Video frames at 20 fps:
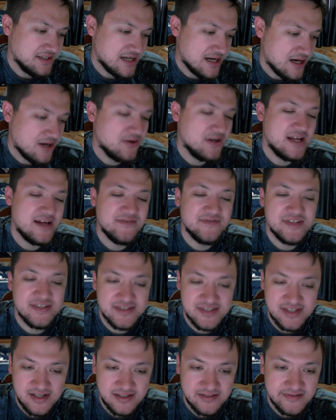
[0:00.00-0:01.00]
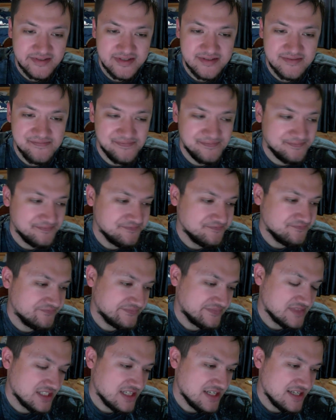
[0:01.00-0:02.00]
I would have the Suns.
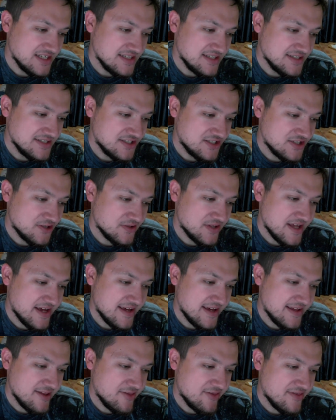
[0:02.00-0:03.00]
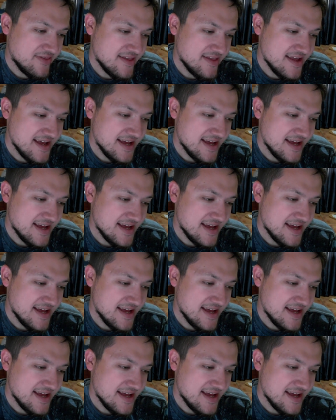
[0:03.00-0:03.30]
So then,